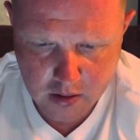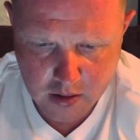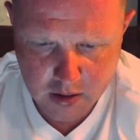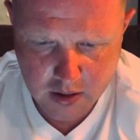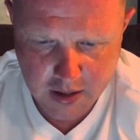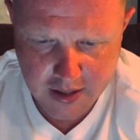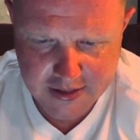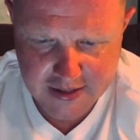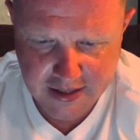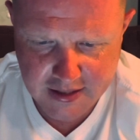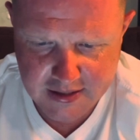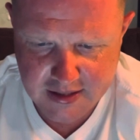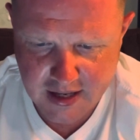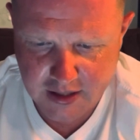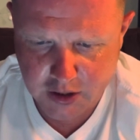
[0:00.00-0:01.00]
He said his
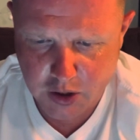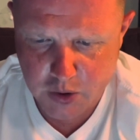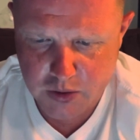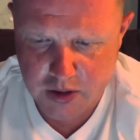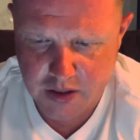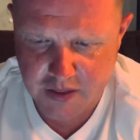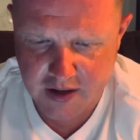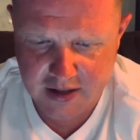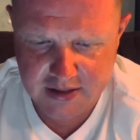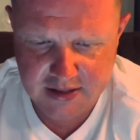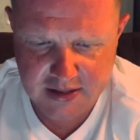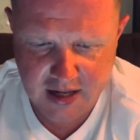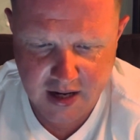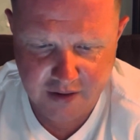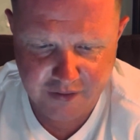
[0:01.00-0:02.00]
thank yous and thanks
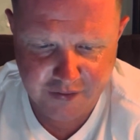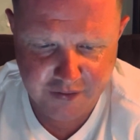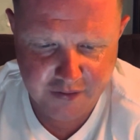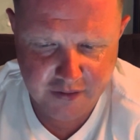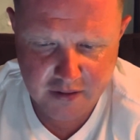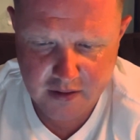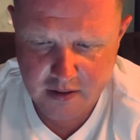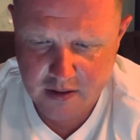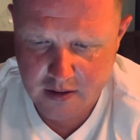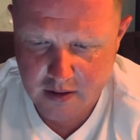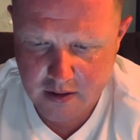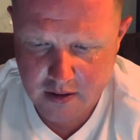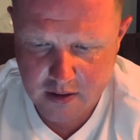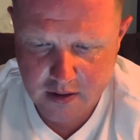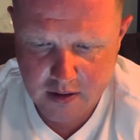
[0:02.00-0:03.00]
staff.
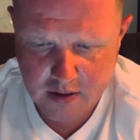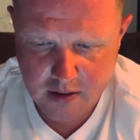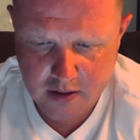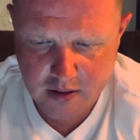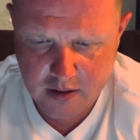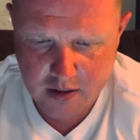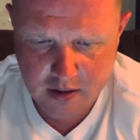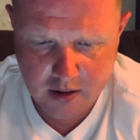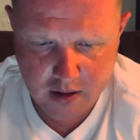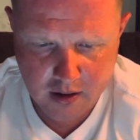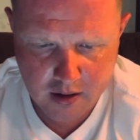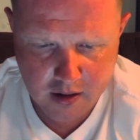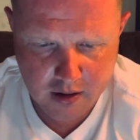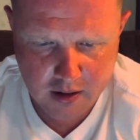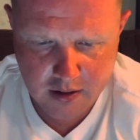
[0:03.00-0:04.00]

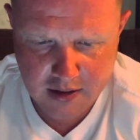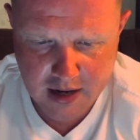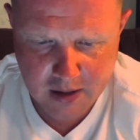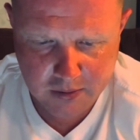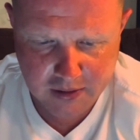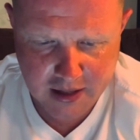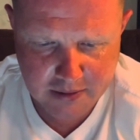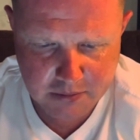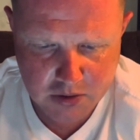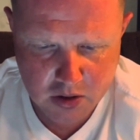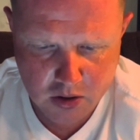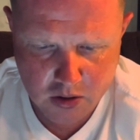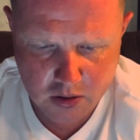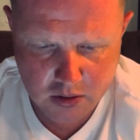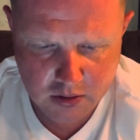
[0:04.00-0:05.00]
Now let him
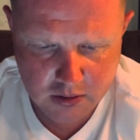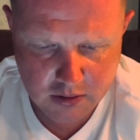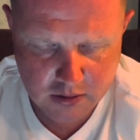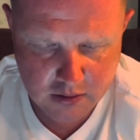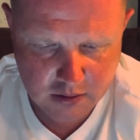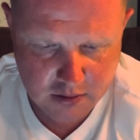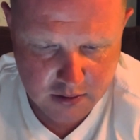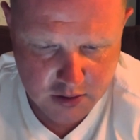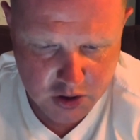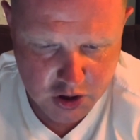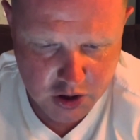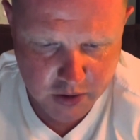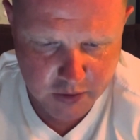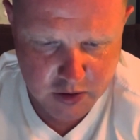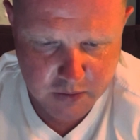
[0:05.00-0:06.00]
go.
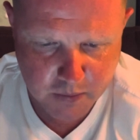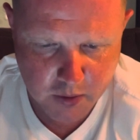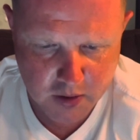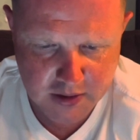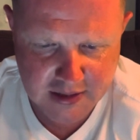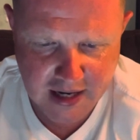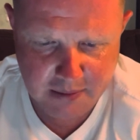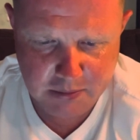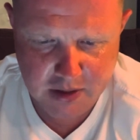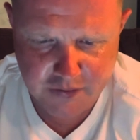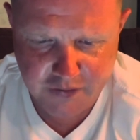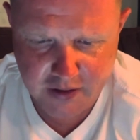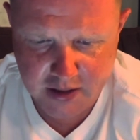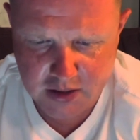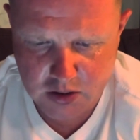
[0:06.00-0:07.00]
Stewart's put, damned if
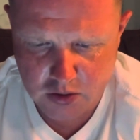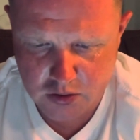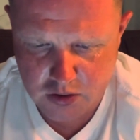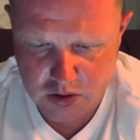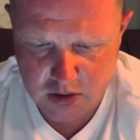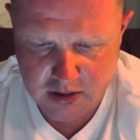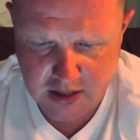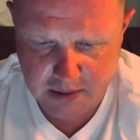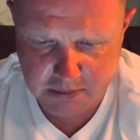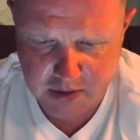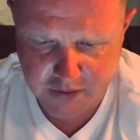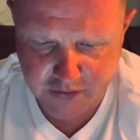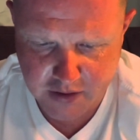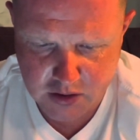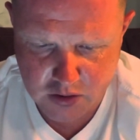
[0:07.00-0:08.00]
he does, damned if
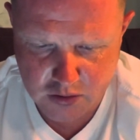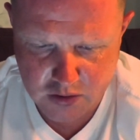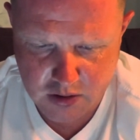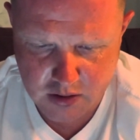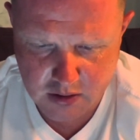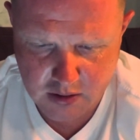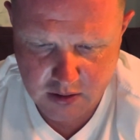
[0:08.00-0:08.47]
he doesn't.